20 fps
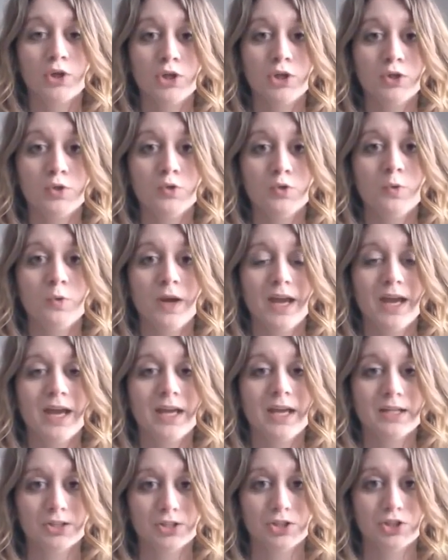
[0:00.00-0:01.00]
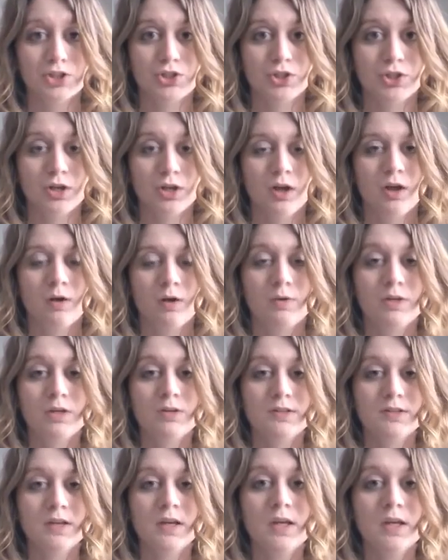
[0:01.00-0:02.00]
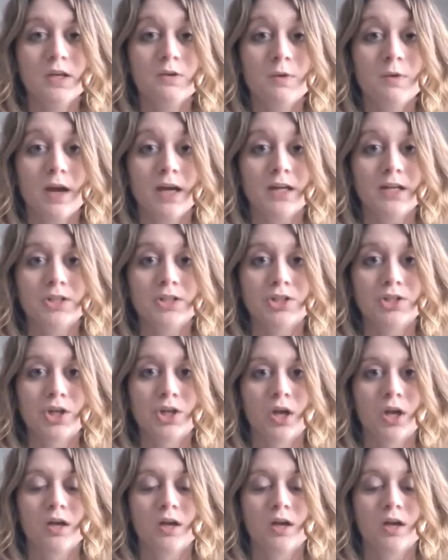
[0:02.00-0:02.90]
UH. When you sing UH,